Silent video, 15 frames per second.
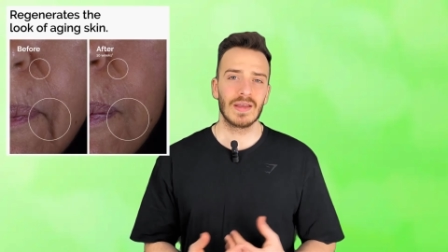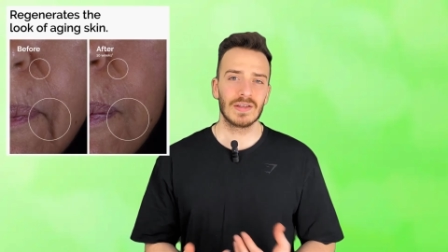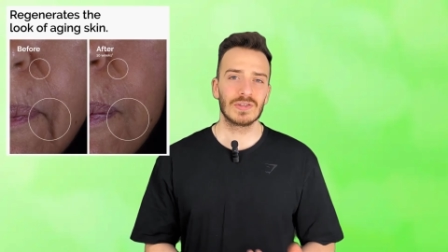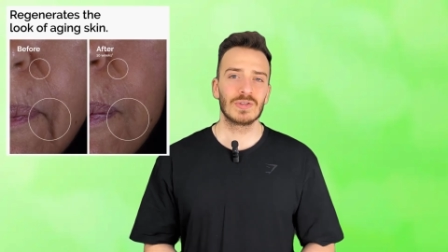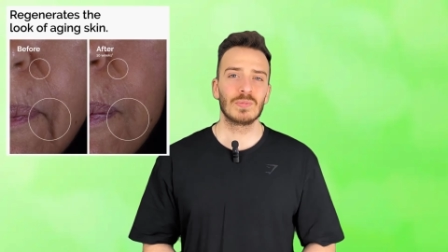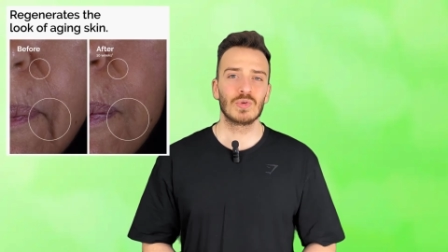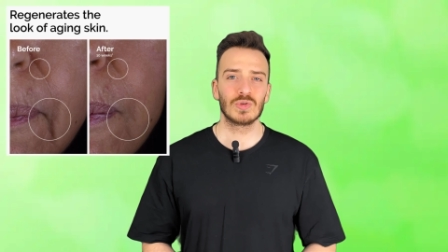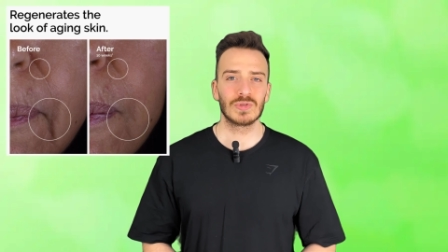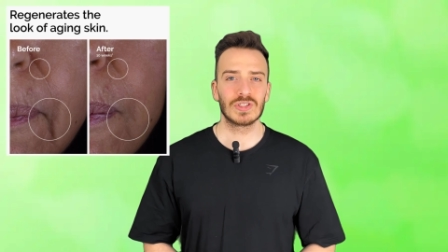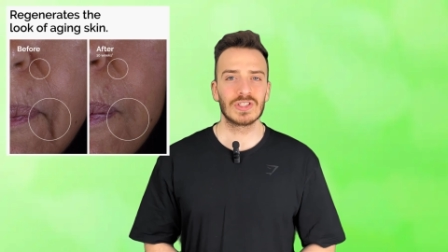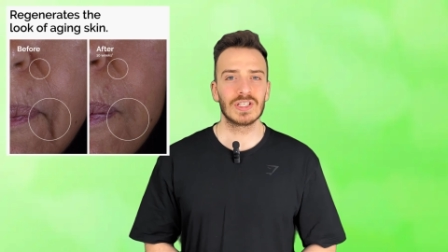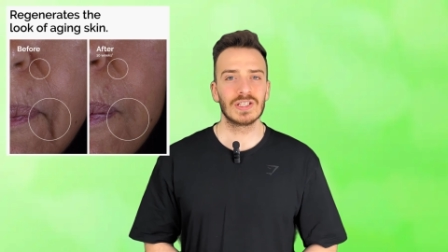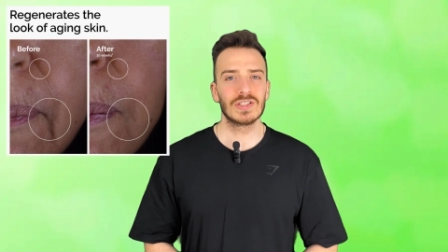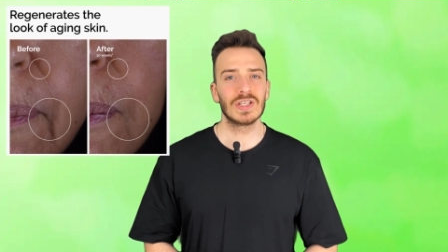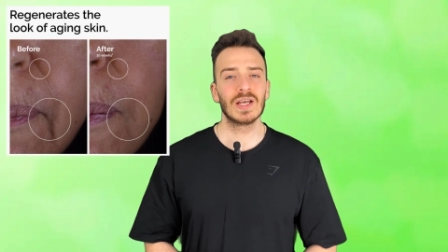Smooth
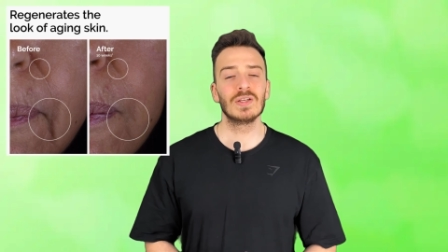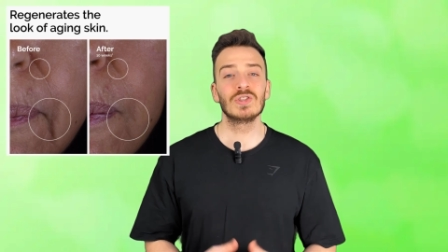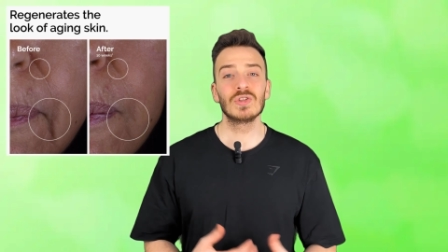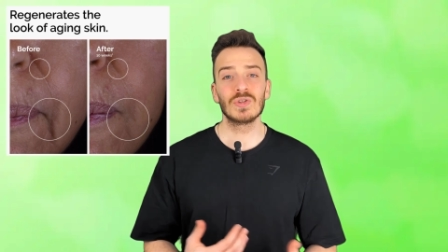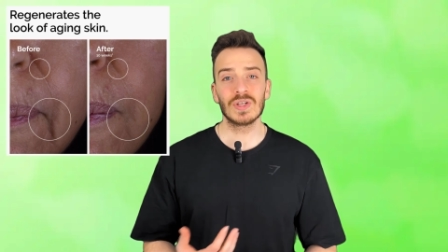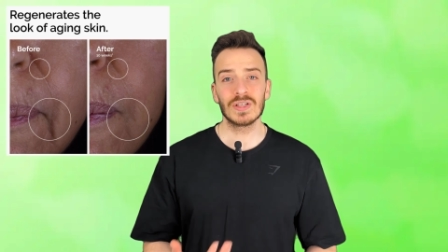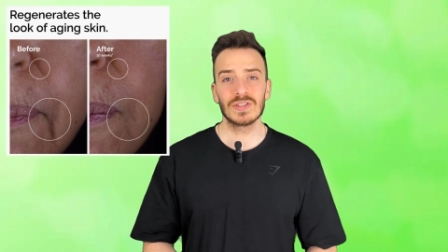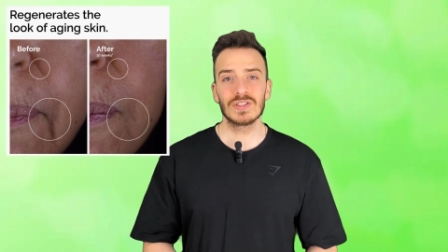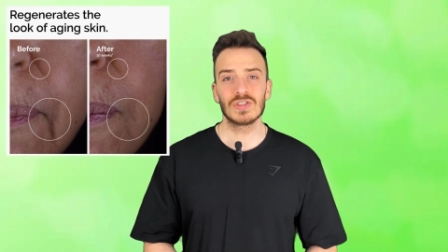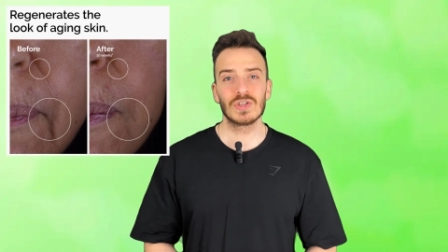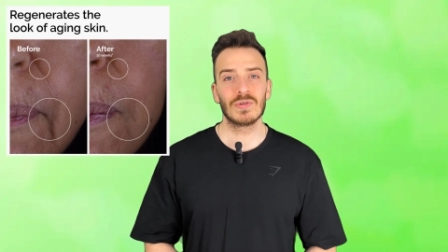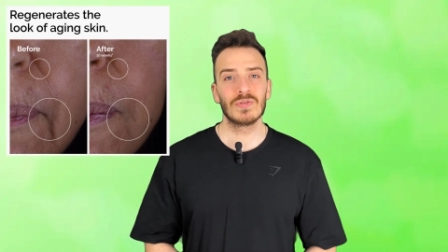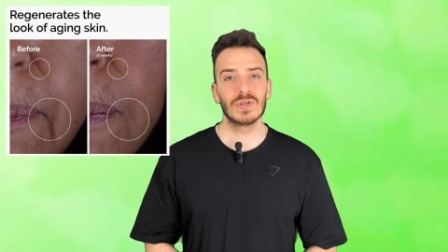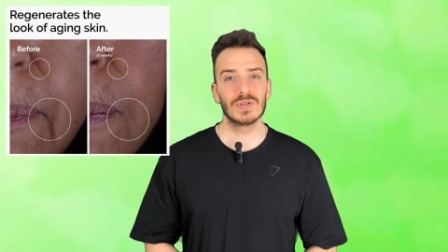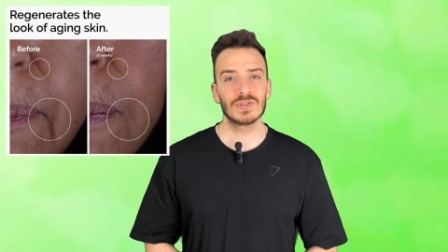skin texture at the
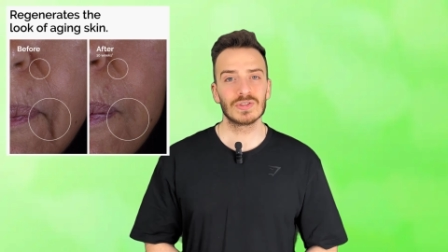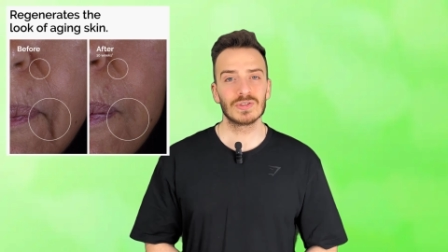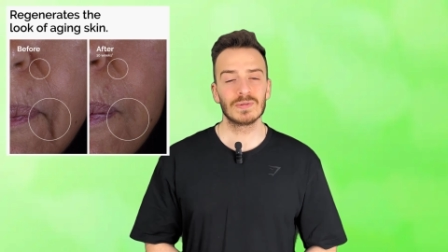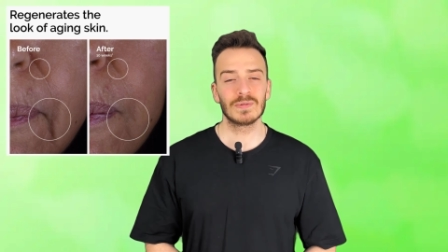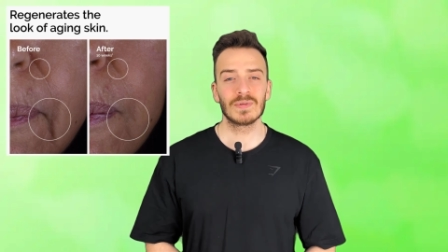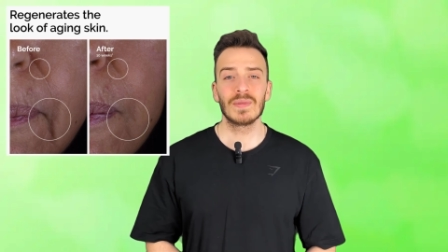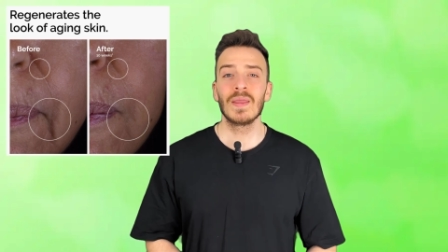surface.